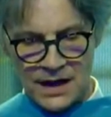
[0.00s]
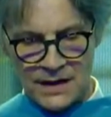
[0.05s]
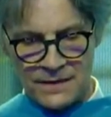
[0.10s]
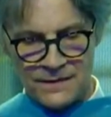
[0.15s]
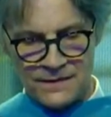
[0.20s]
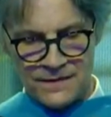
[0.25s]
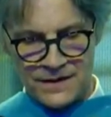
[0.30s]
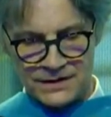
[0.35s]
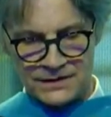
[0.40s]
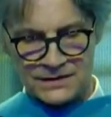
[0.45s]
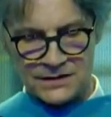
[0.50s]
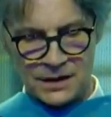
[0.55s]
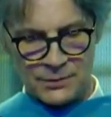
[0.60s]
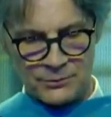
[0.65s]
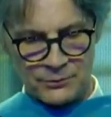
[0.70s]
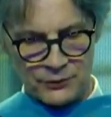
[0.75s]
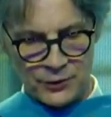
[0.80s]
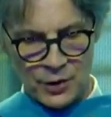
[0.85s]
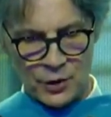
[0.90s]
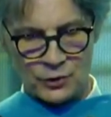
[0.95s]
and this
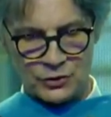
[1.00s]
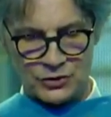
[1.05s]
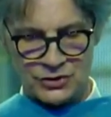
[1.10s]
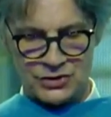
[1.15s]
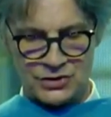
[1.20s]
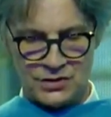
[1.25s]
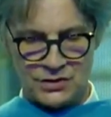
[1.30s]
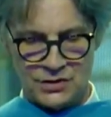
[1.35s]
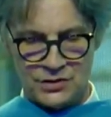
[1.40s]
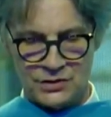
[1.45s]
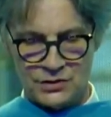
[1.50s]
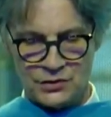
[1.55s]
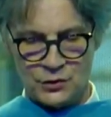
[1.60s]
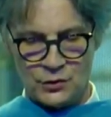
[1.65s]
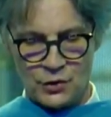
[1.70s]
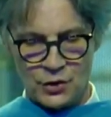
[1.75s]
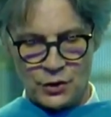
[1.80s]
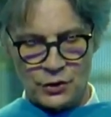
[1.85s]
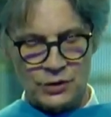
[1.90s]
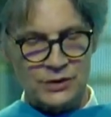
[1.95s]
approach
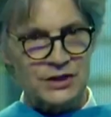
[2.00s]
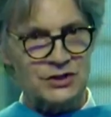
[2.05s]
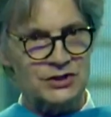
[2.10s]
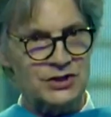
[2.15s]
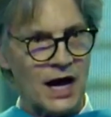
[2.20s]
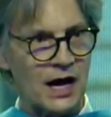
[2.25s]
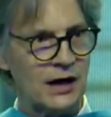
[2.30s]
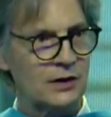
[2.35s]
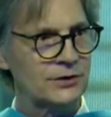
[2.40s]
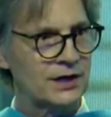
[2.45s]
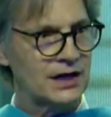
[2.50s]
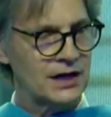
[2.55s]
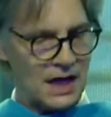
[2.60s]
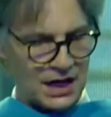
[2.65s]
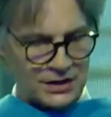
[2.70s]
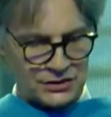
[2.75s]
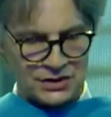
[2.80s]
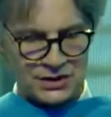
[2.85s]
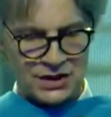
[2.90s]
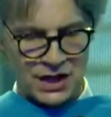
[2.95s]
to early childhood
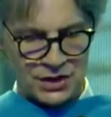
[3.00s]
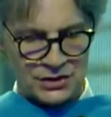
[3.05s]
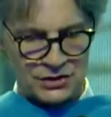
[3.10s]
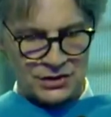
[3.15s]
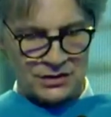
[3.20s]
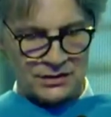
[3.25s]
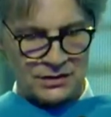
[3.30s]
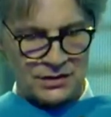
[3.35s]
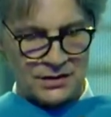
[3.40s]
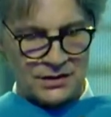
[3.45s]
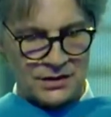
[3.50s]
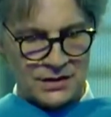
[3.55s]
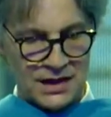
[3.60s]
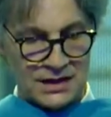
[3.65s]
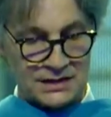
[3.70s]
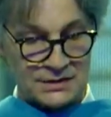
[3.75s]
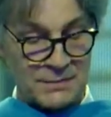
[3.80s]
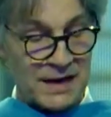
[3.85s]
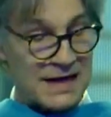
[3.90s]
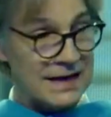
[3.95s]
education
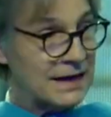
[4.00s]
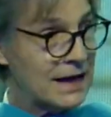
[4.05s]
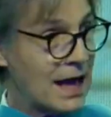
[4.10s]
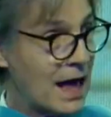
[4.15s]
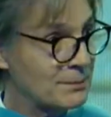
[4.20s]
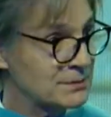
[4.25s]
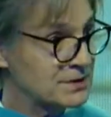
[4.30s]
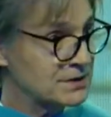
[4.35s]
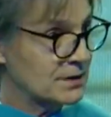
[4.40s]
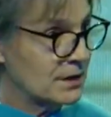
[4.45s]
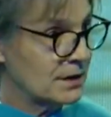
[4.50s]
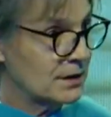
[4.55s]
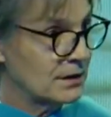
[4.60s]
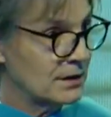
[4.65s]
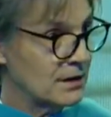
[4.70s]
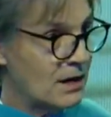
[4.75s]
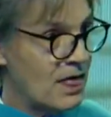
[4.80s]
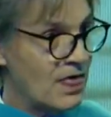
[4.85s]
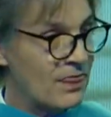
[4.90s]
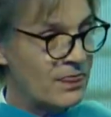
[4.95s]
has made Lamsa
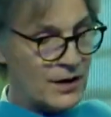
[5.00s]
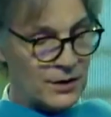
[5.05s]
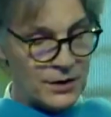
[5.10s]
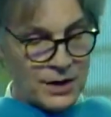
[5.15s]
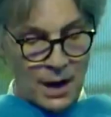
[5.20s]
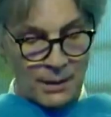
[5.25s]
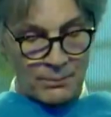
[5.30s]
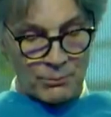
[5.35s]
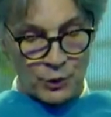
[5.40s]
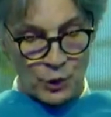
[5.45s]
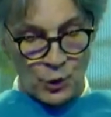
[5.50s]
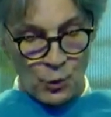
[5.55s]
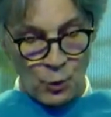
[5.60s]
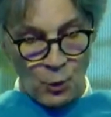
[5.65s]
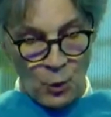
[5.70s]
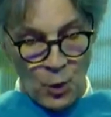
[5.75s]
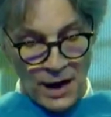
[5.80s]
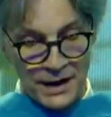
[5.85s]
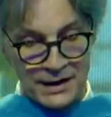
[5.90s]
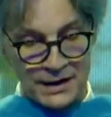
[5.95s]
the
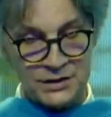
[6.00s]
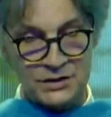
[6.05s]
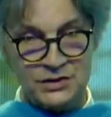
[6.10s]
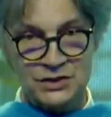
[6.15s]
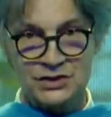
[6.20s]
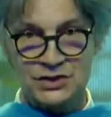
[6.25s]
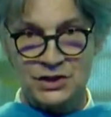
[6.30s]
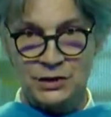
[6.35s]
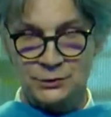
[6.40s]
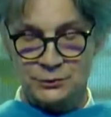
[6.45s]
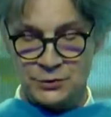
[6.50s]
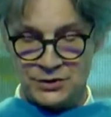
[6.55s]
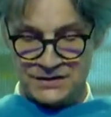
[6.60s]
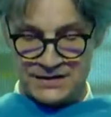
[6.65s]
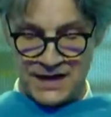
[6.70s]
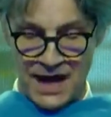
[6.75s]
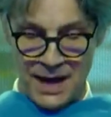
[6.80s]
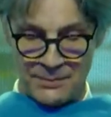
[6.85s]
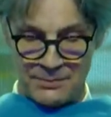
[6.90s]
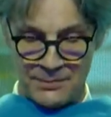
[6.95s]
#1
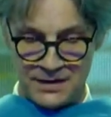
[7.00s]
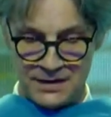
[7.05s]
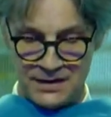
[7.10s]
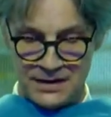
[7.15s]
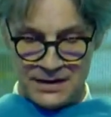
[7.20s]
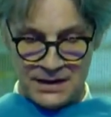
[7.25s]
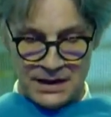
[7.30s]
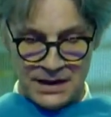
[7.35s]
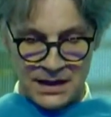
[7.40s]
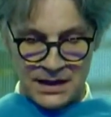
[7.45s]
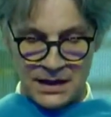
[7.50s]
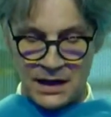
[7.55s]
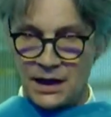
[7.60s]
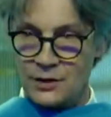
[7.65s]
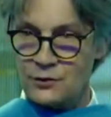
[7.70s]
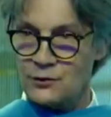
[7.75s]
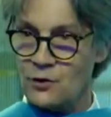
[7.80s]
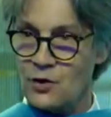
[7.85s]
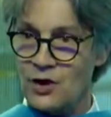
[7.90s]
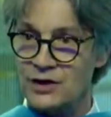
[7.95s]
children's app
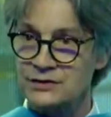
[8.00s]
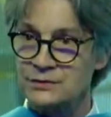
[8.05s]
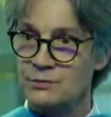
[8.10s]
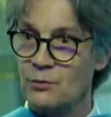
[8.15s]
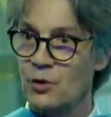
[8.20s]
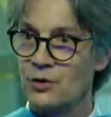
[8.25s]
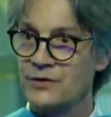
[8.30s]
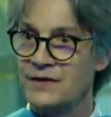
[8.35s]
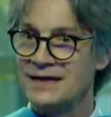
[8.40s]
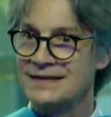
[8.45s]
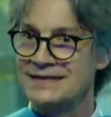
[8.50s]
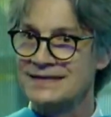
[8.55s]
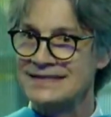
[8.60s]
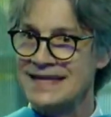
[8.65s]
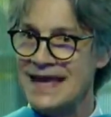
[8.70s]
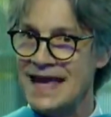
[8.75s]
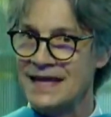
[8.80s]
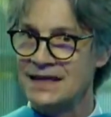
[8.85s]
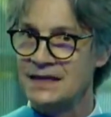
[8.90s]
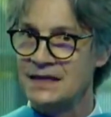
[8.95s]
across more than
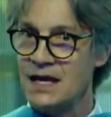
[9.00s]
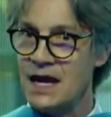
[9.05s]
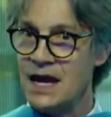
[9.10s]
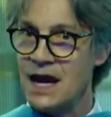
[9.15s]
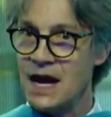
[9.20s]
10